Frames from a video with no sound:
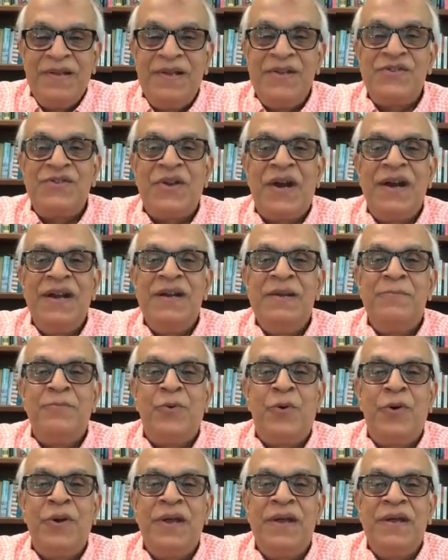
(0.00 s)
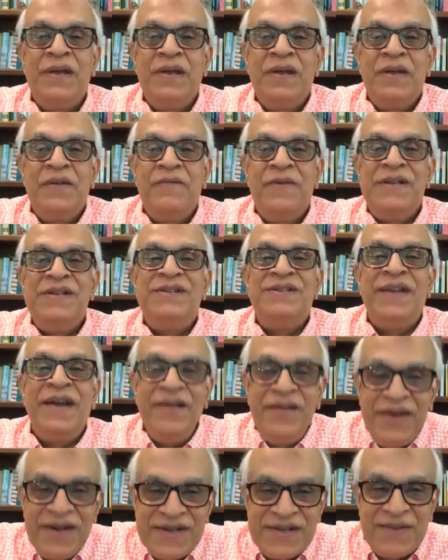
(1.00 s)
They started importing
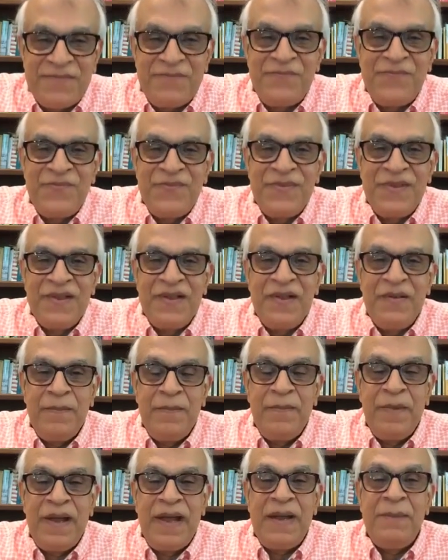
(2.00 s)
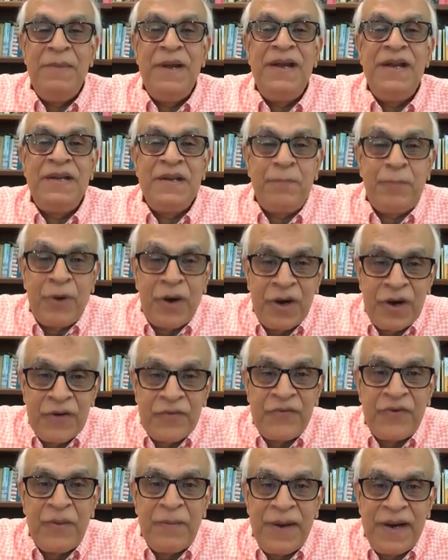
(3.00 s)
vegetarianism and made it a part
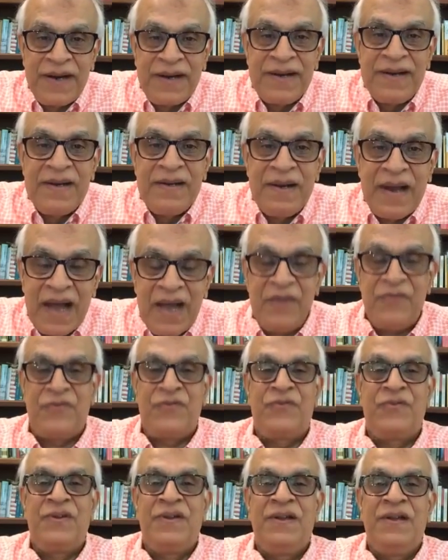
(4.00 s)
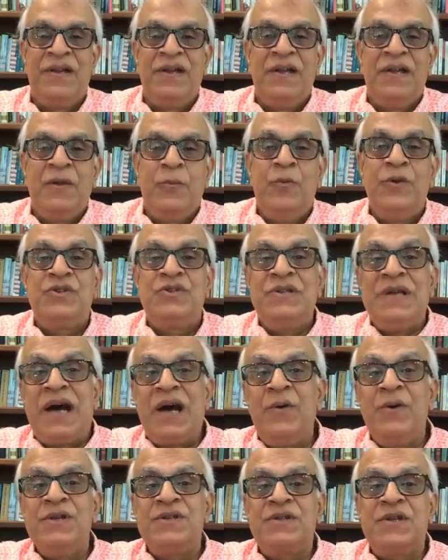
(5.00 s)
of American life, which
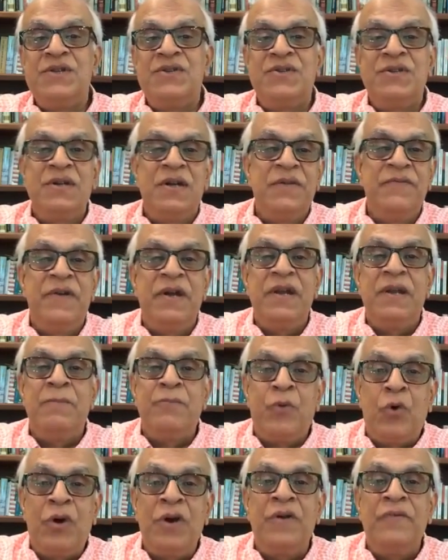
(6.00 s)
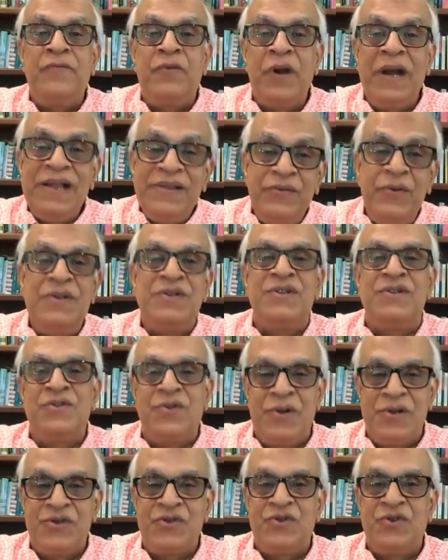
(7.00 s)
now is considered very important for health reasons
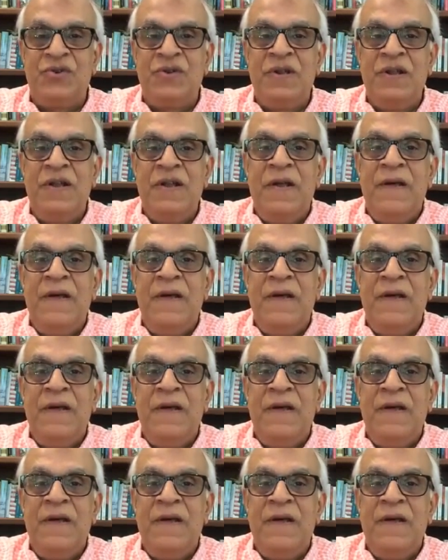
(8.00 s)
also.